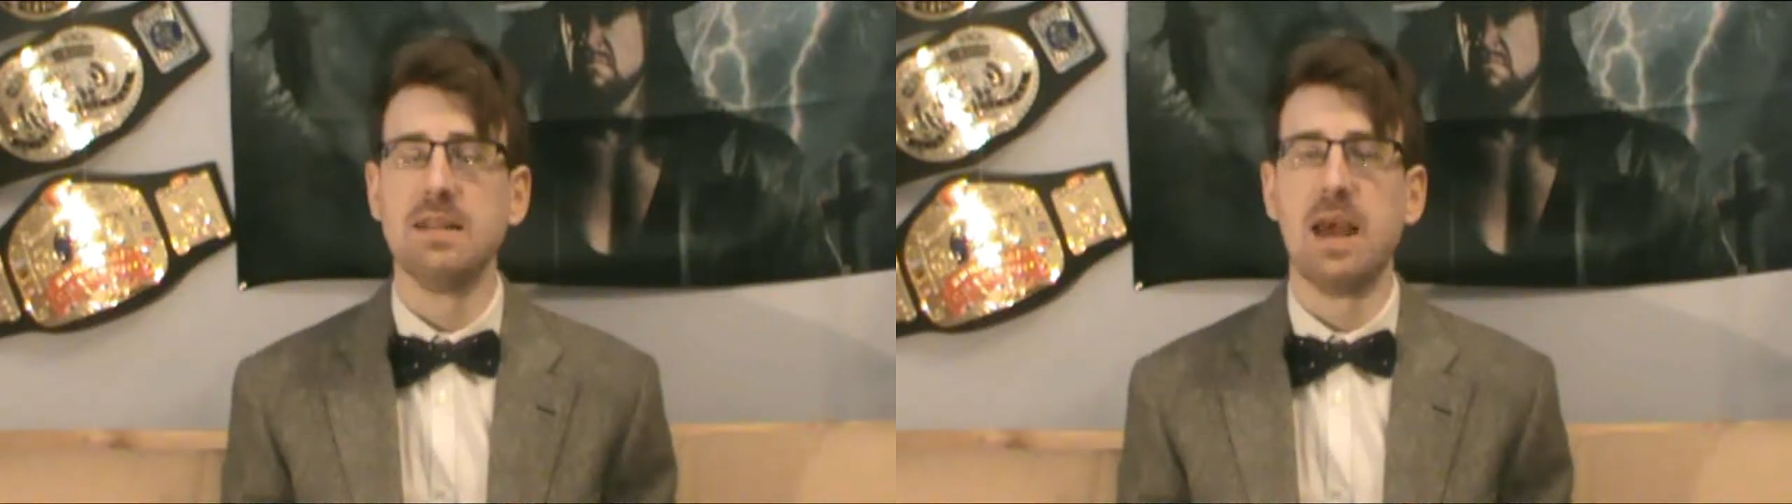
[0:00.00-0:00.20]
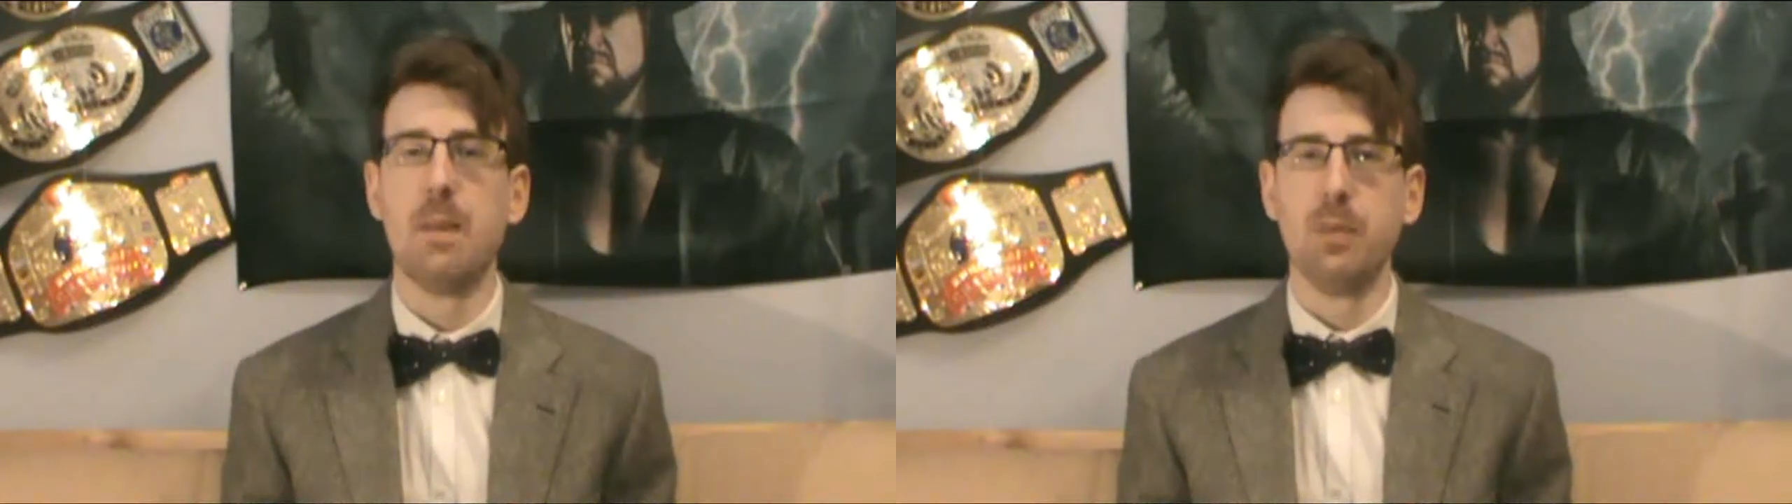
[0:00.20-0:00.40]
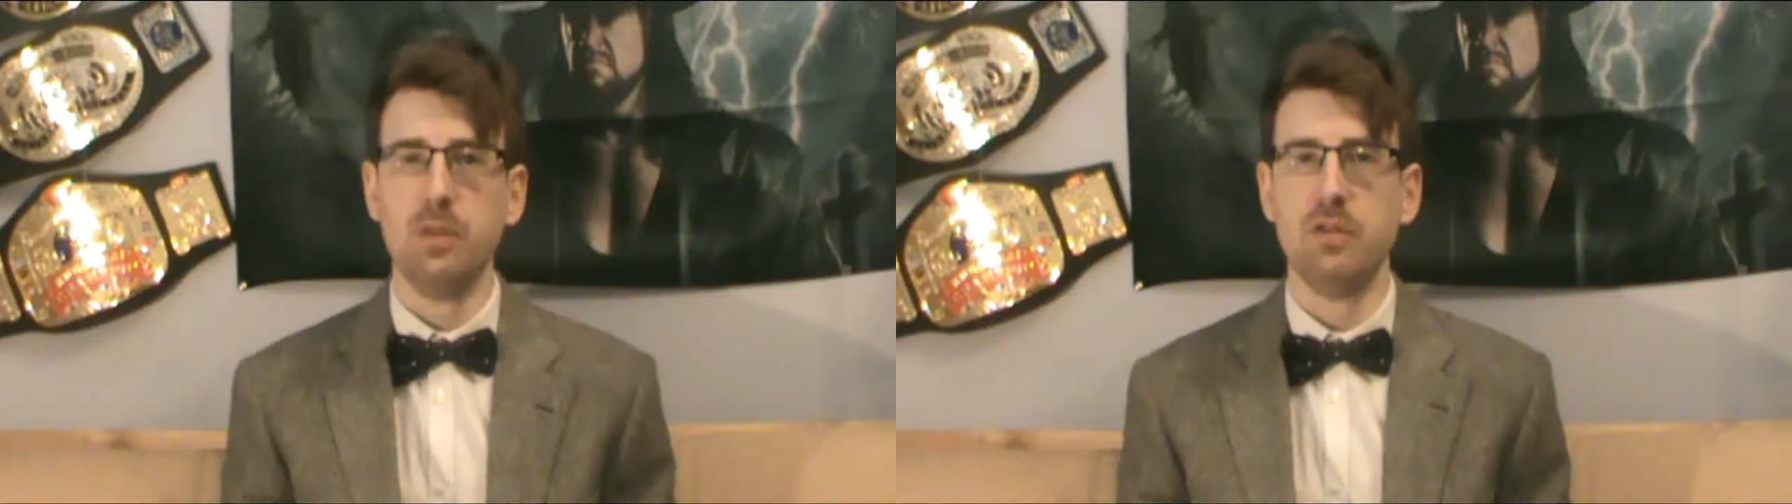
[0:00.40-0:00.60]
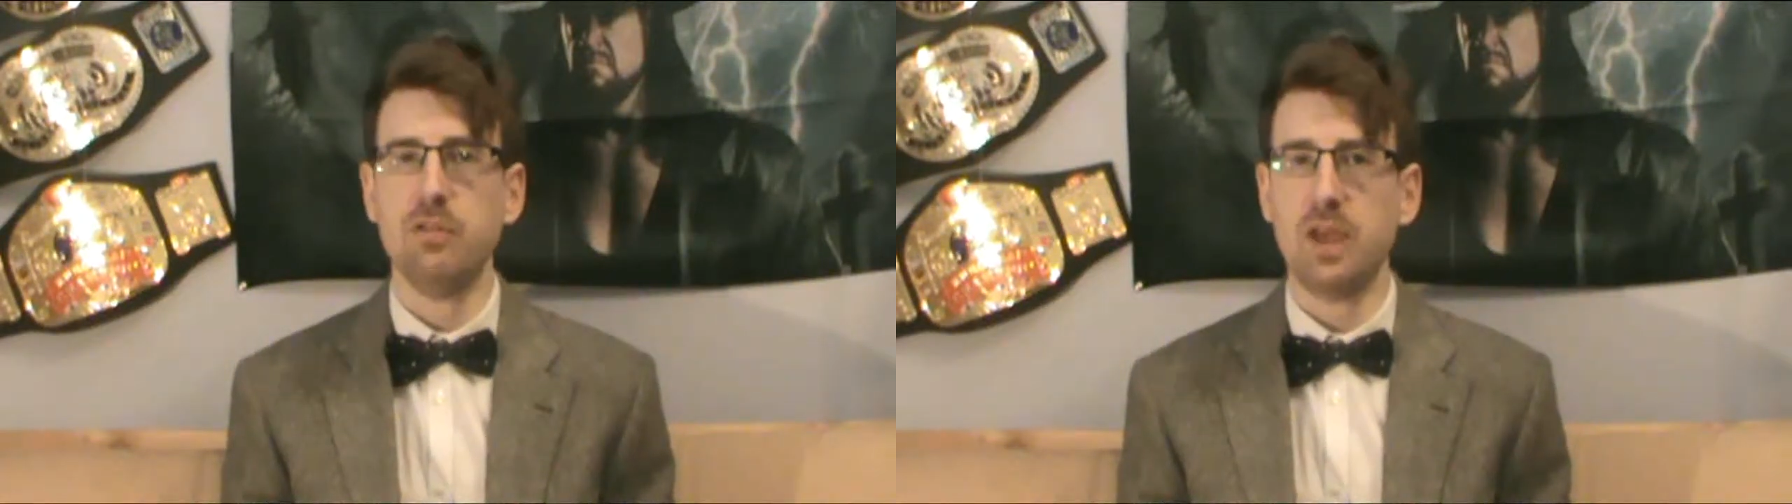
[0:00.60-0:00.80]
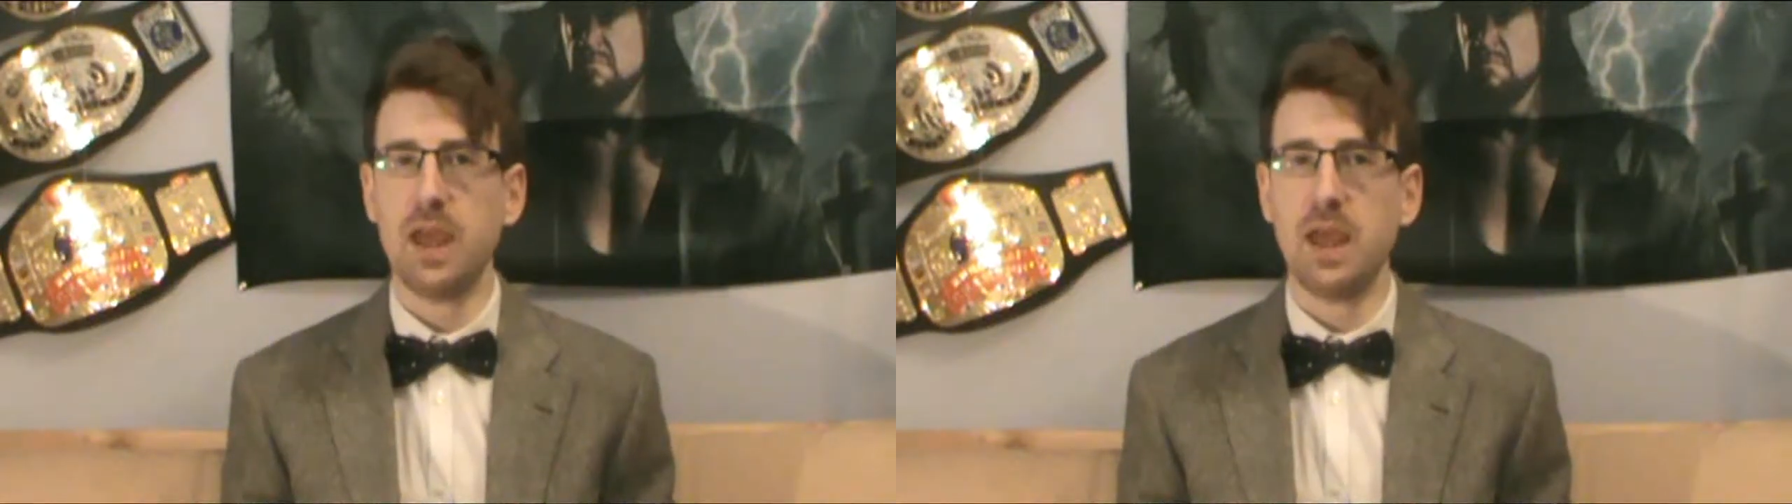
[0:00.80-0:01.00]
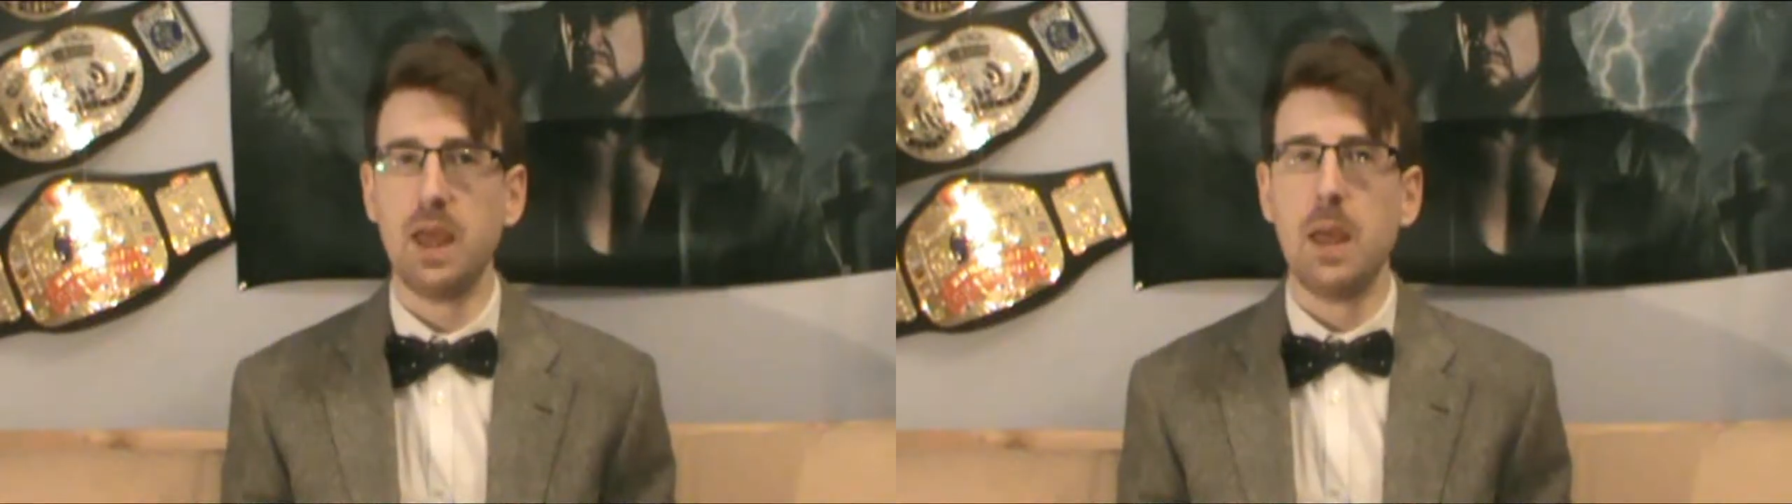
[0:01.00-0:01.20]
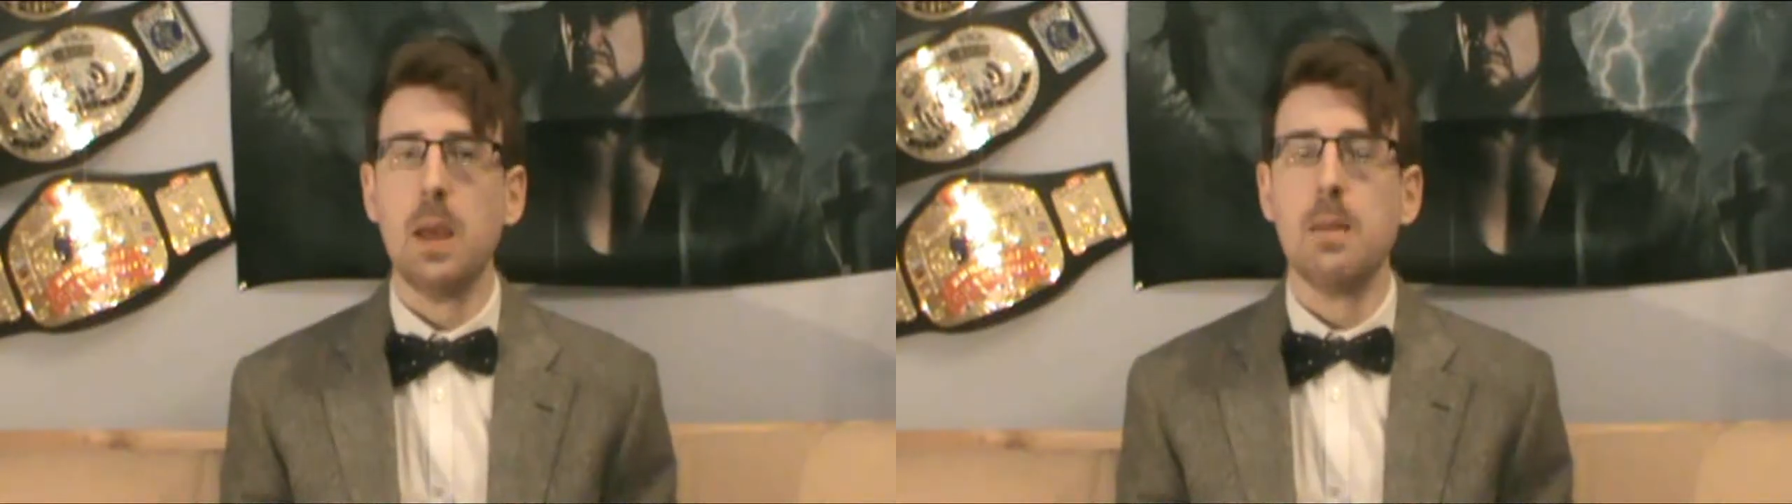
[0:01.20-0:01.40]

to happen this year,